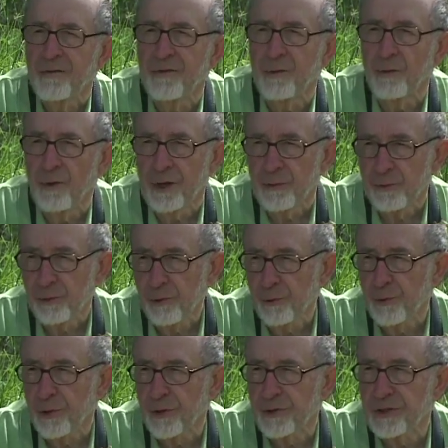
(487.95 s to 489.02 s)
If you want
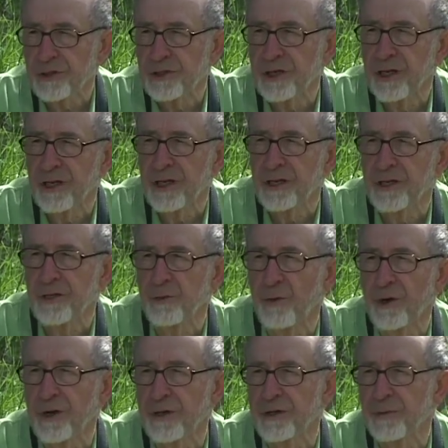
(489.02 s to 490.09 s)
bluebirds, you
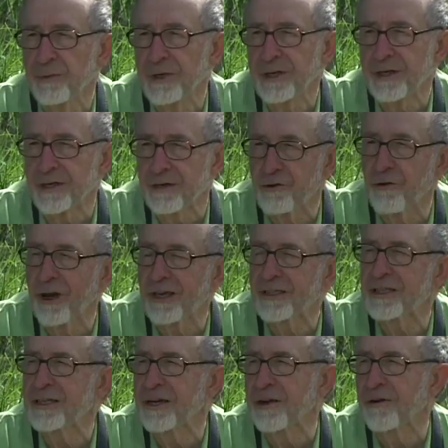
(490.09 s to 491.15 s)
want it to be in a
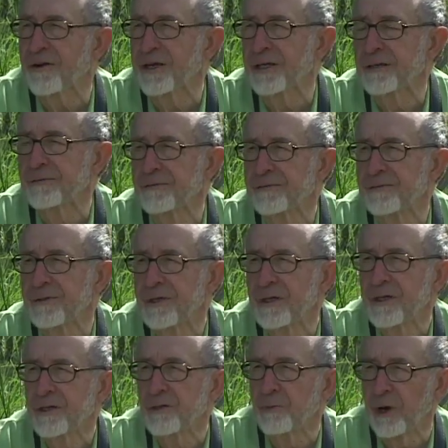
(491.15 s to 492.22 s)
grassy area.
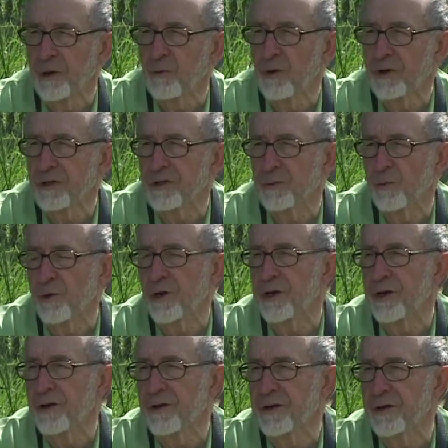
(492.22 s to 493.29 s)
You might want some
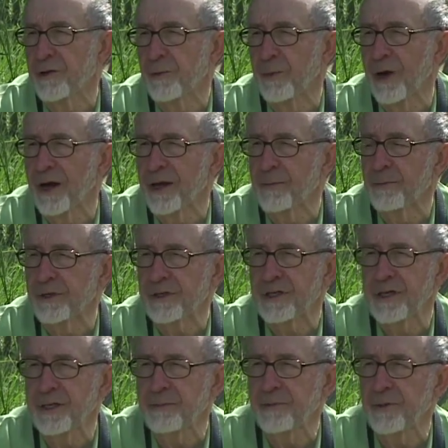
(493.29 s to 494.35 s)
wooded area nearby, but
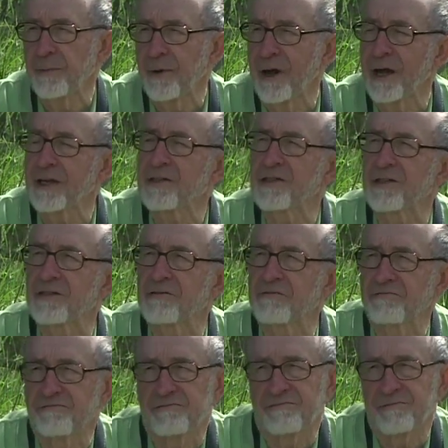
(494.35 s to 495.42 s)
keep the box
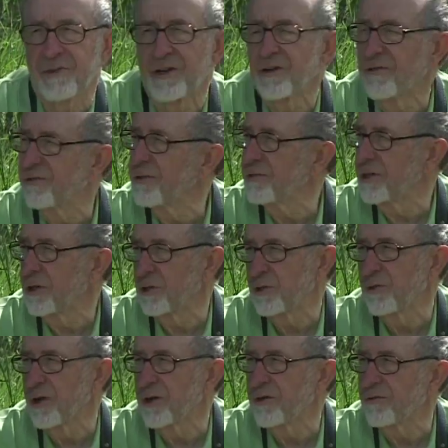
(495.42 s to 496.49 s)
150,
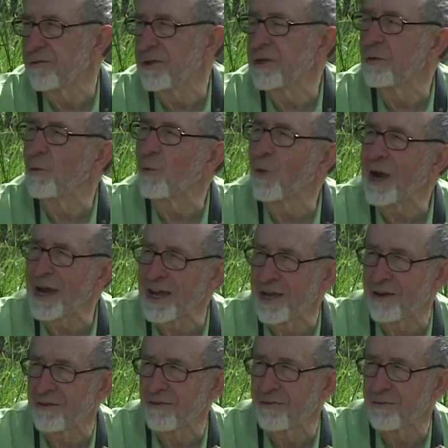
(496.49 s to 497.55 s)
200 feet
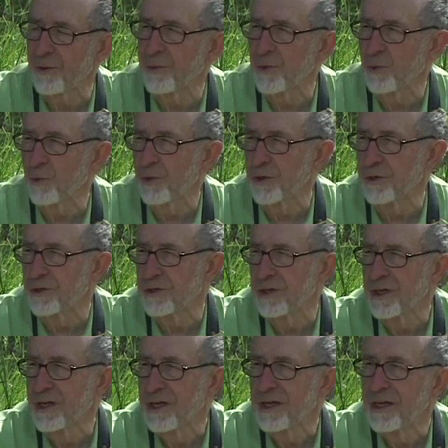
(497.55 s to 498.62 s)
away from the woods.
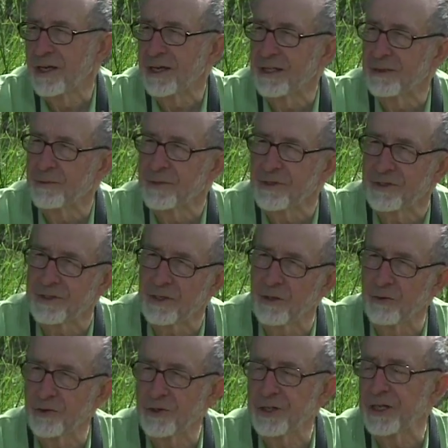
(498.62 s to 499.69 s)
The
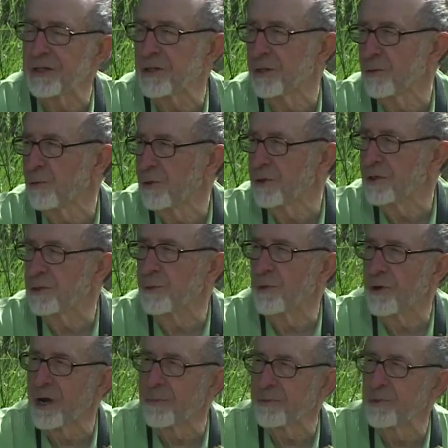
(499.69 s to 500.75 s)
closer you get to the woods, the
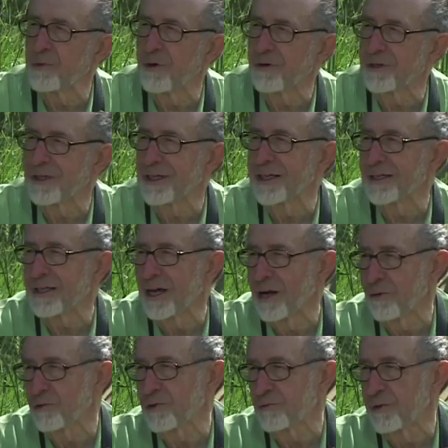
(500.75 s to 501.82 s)
more apt you are to get
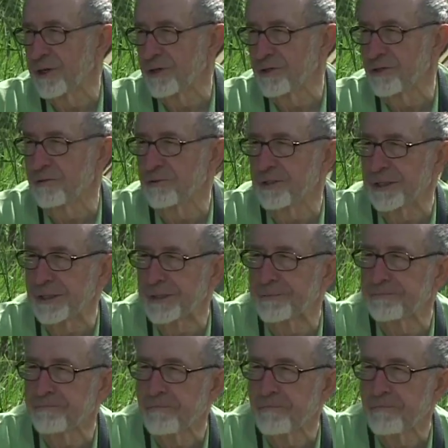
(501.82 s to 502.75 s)
house wrens using it.